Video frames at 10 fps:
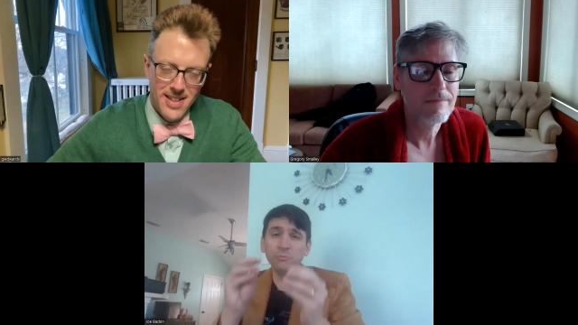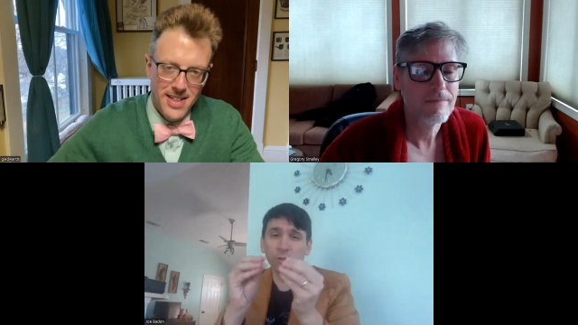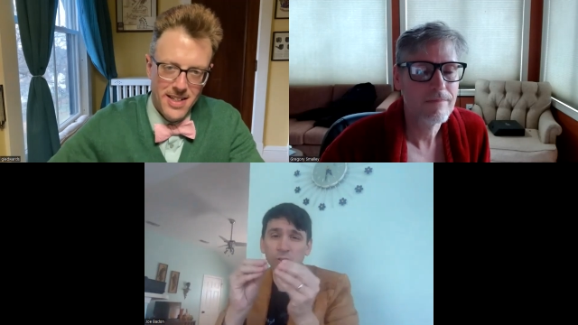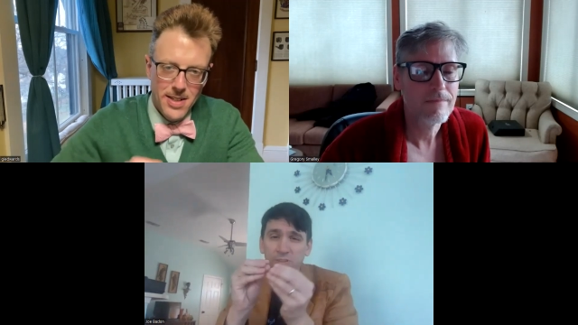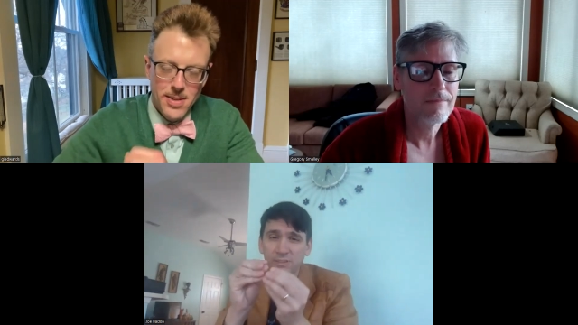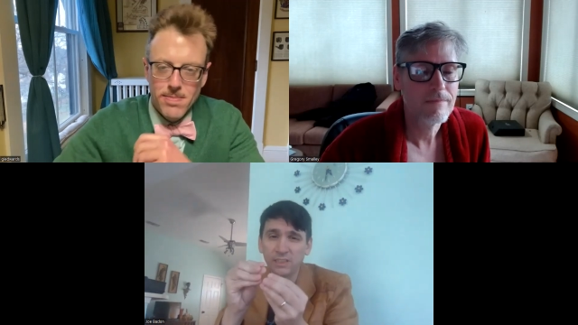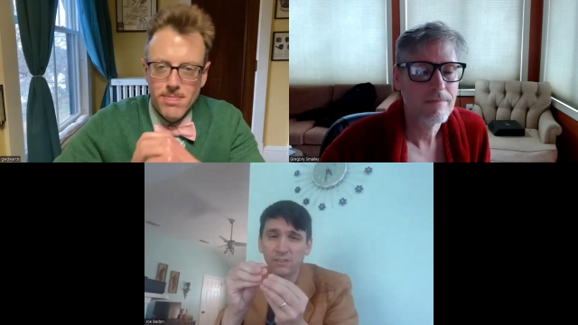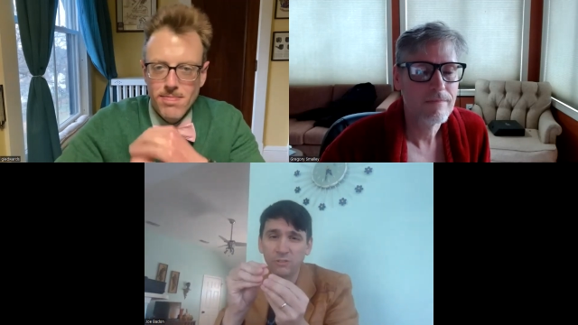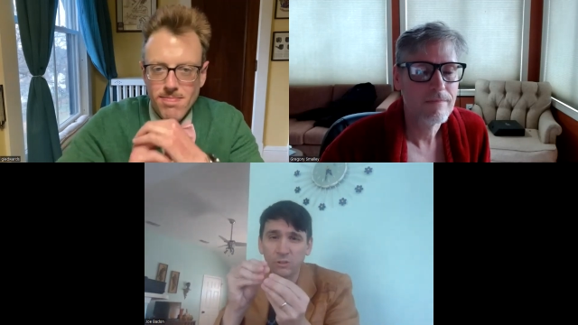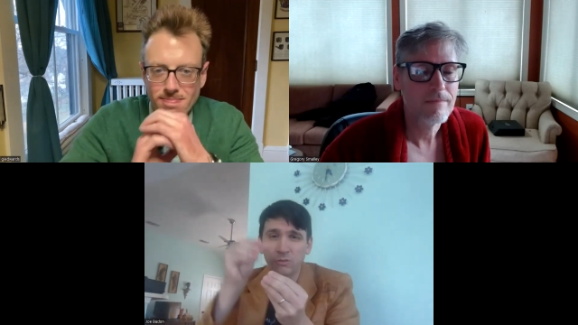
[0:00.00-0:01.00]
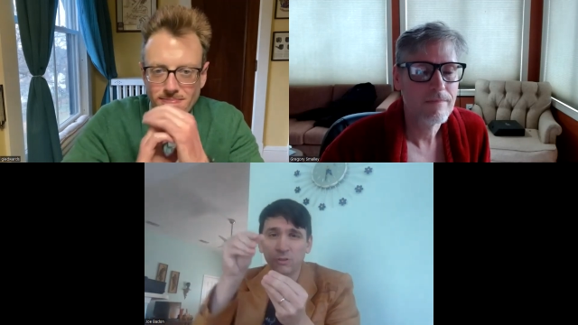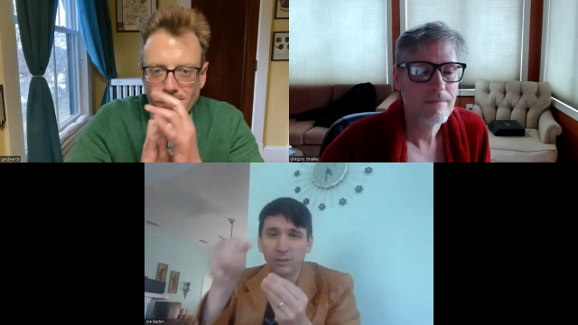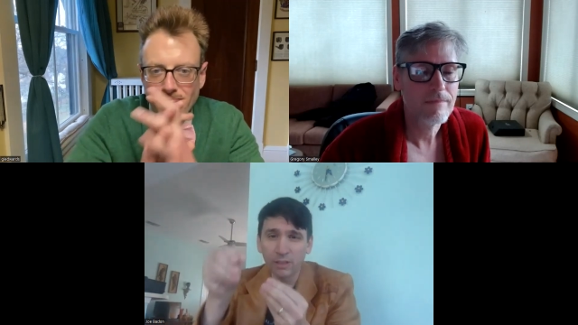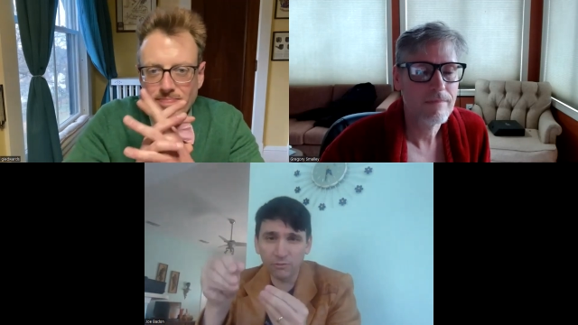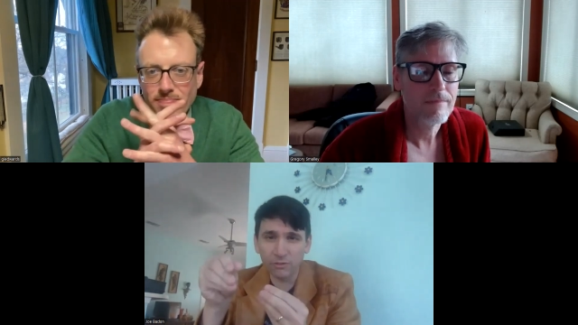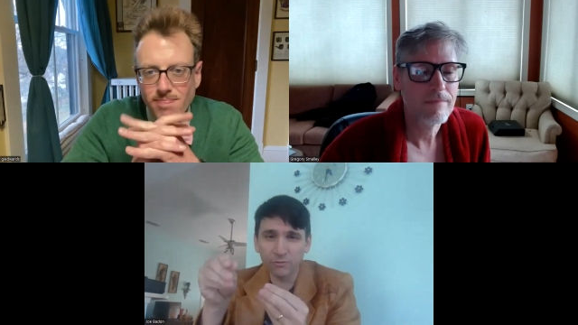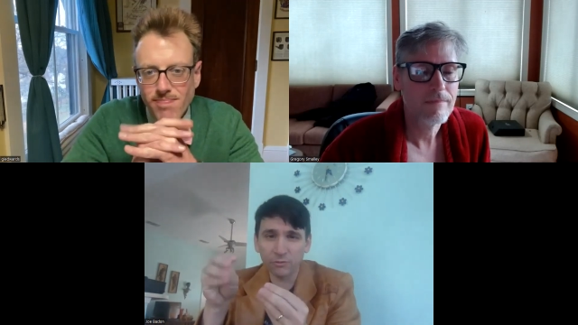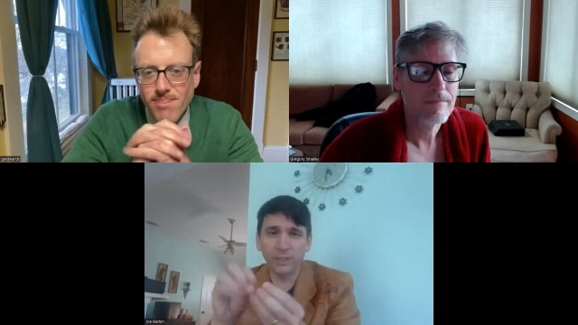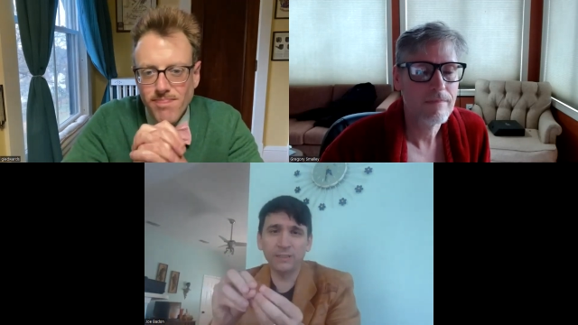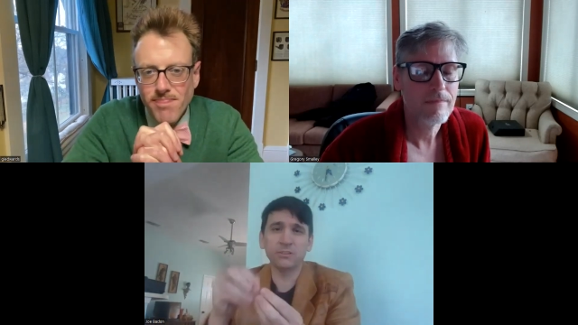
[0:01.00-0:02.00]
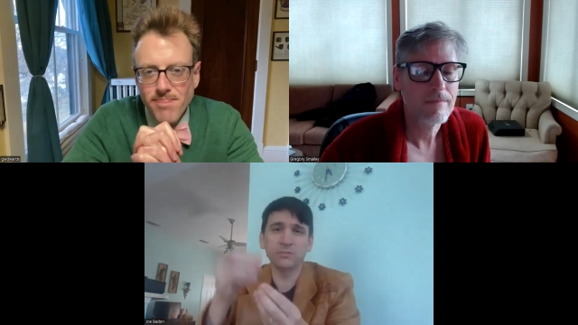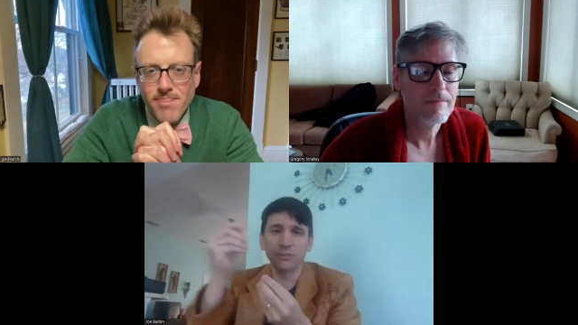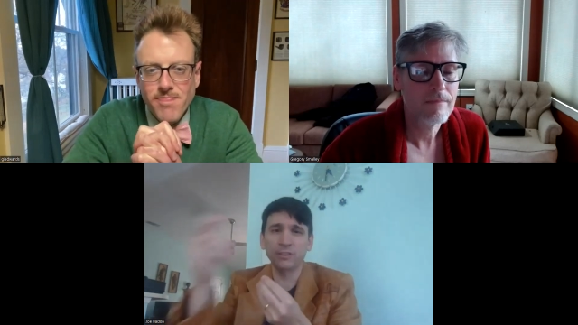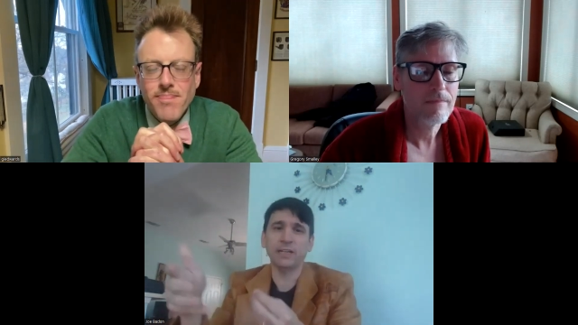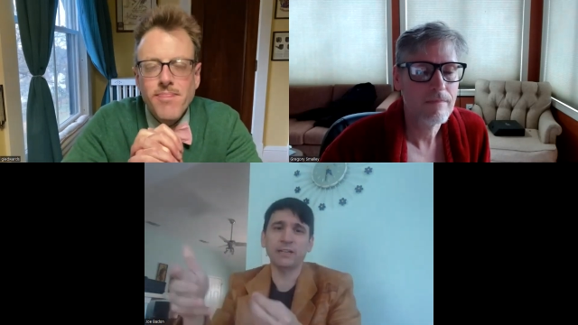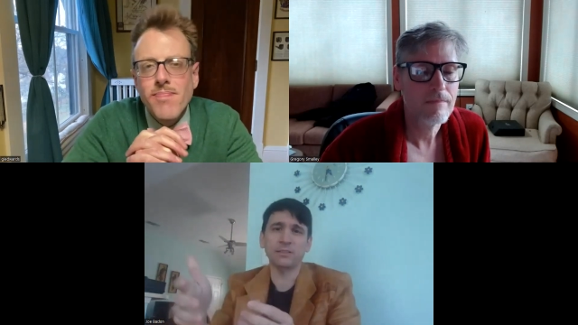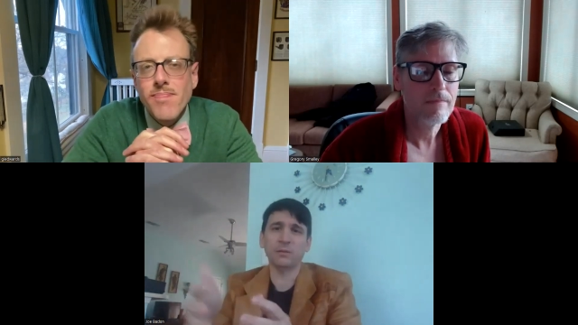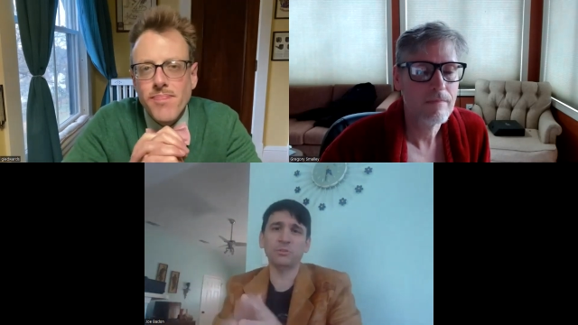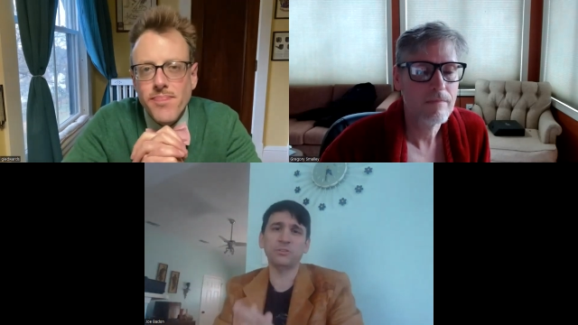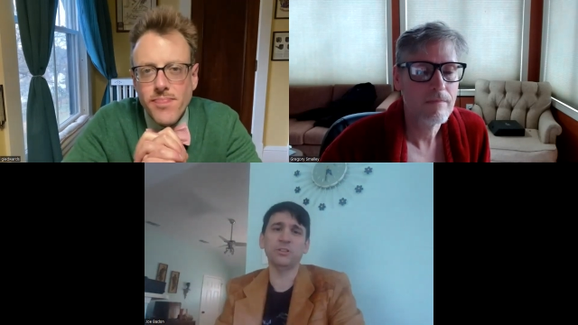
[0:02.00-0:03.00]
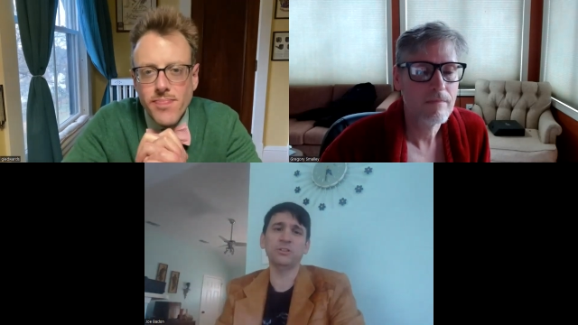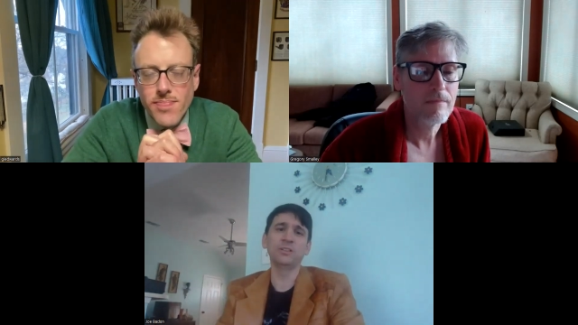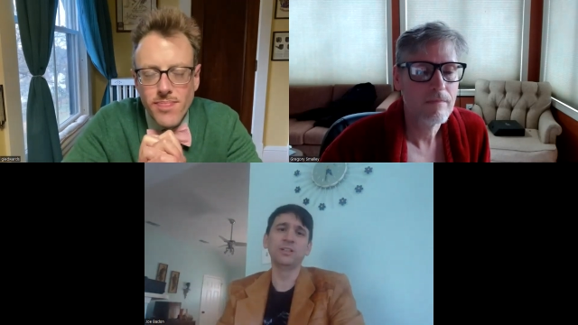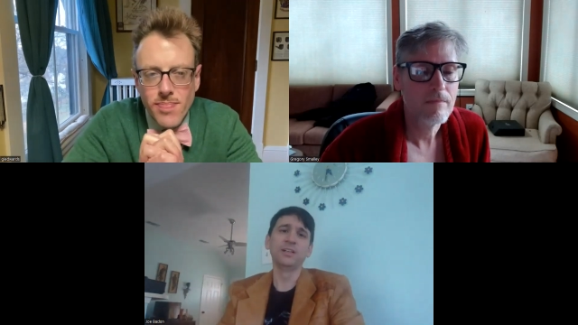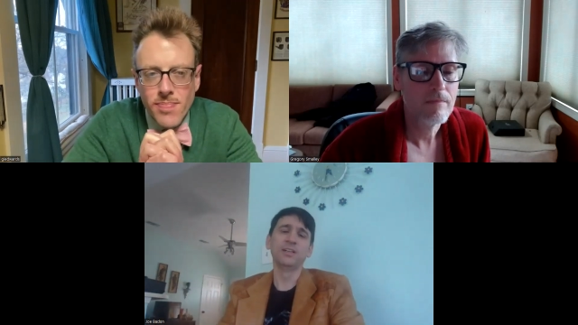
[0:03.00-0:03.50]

Speaker 1: we're just giving you enough information for the next episode,